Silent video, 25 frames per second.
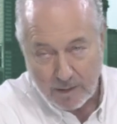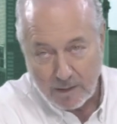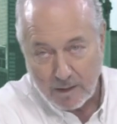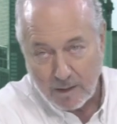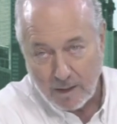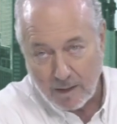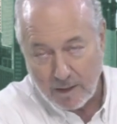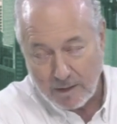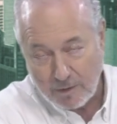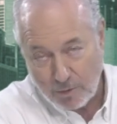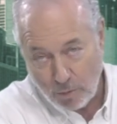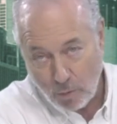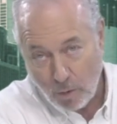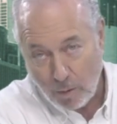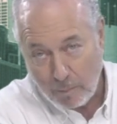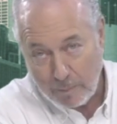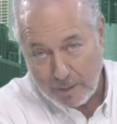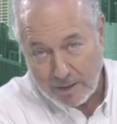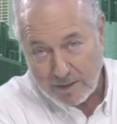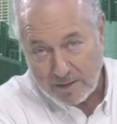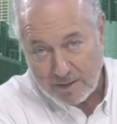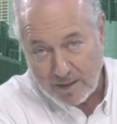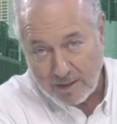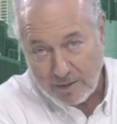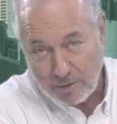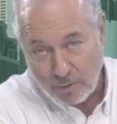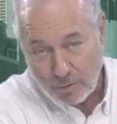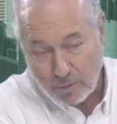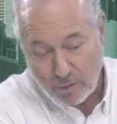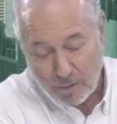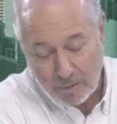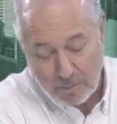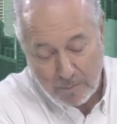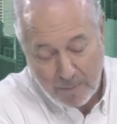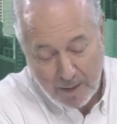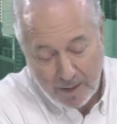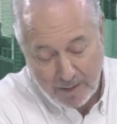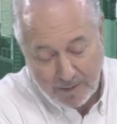Do you want me to send you a
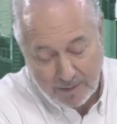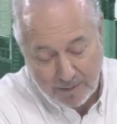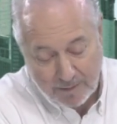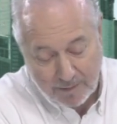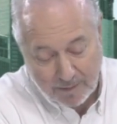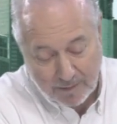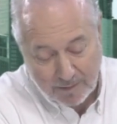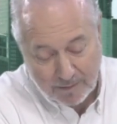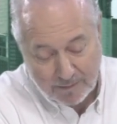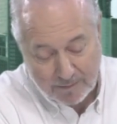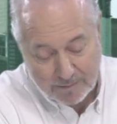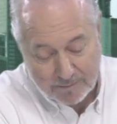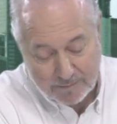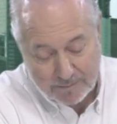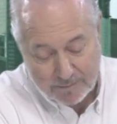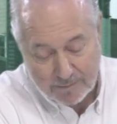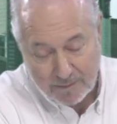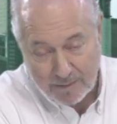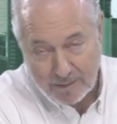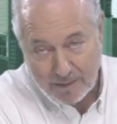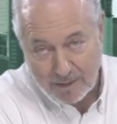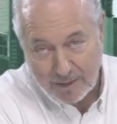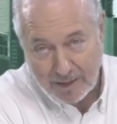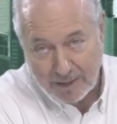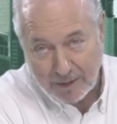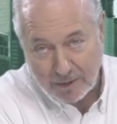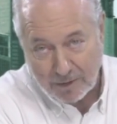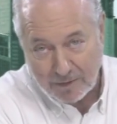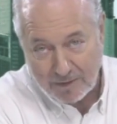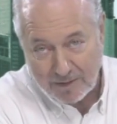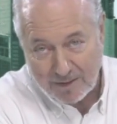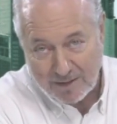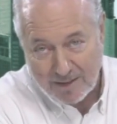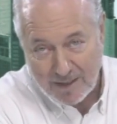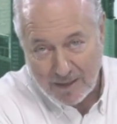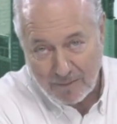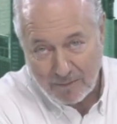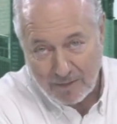reminder later
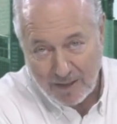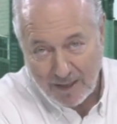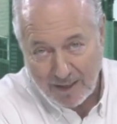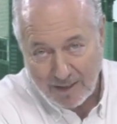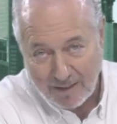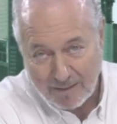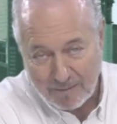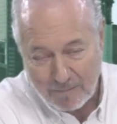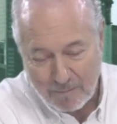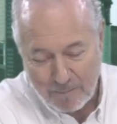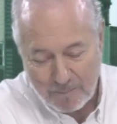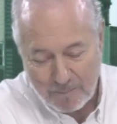this evening?